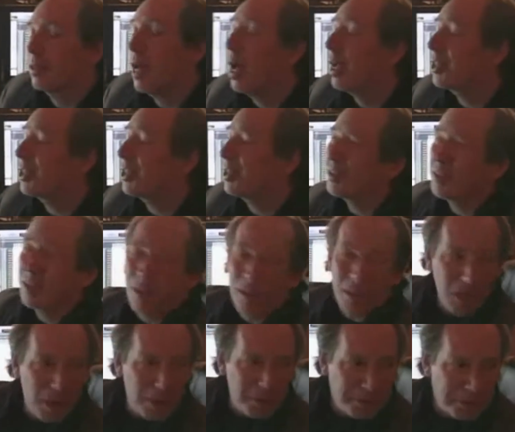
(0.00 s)
Actually,
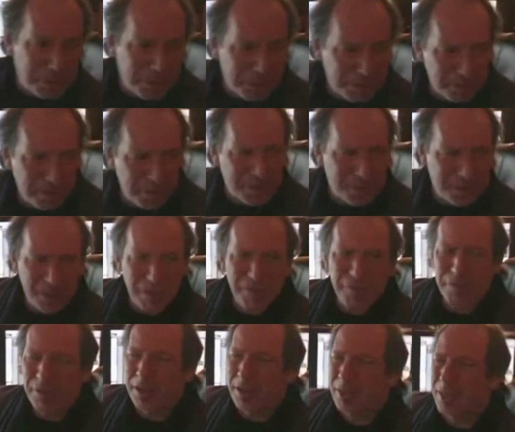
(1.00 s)
Sherlock Holmes was
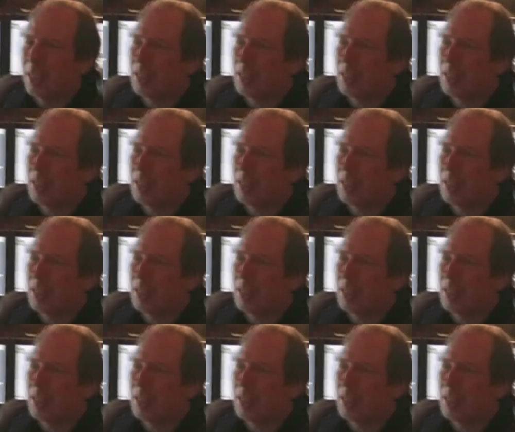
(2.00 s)
different